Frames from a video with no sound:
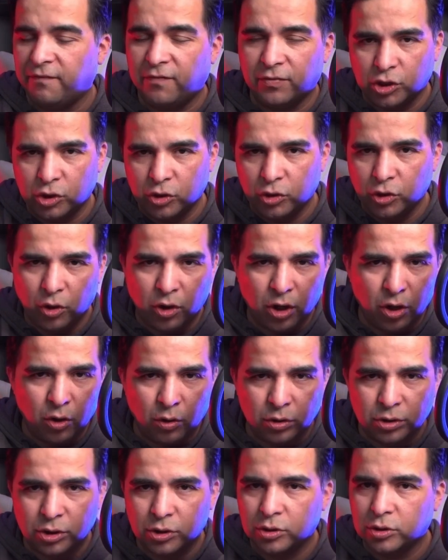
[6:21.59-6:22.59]
For sure you can
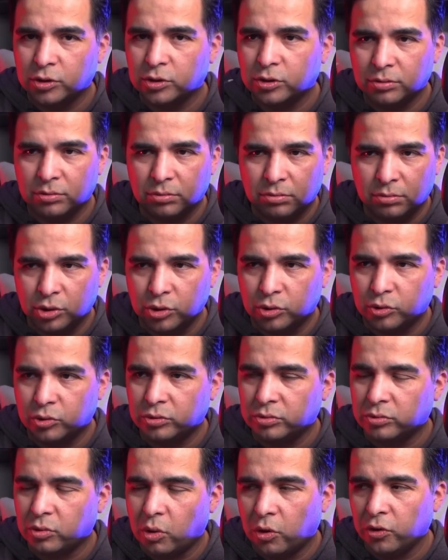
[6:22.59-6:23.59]
also
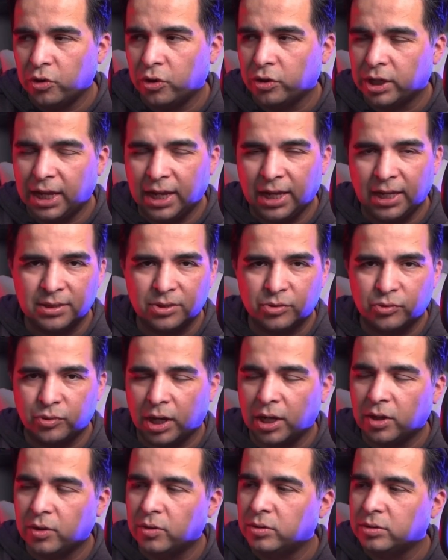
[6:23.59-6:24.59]
do other things,
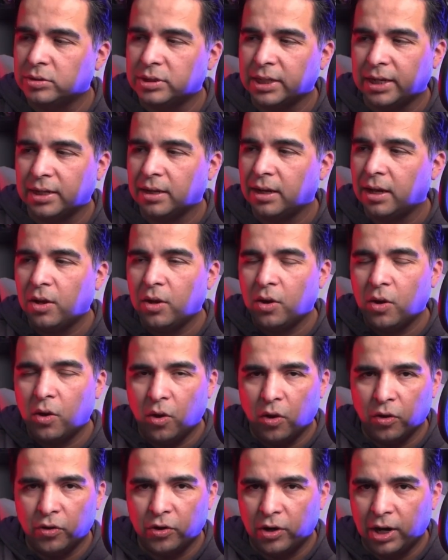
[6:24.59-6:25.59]
wrinkles and
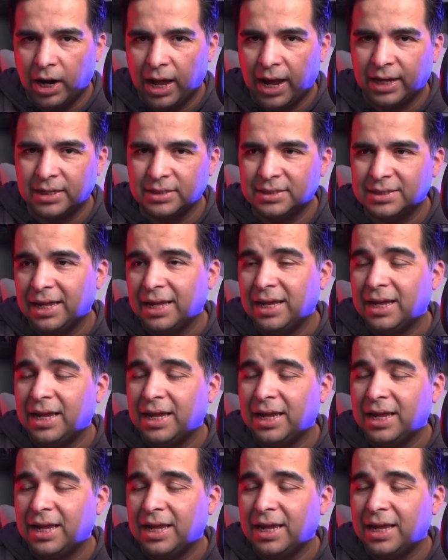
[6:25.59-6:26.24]
other lines,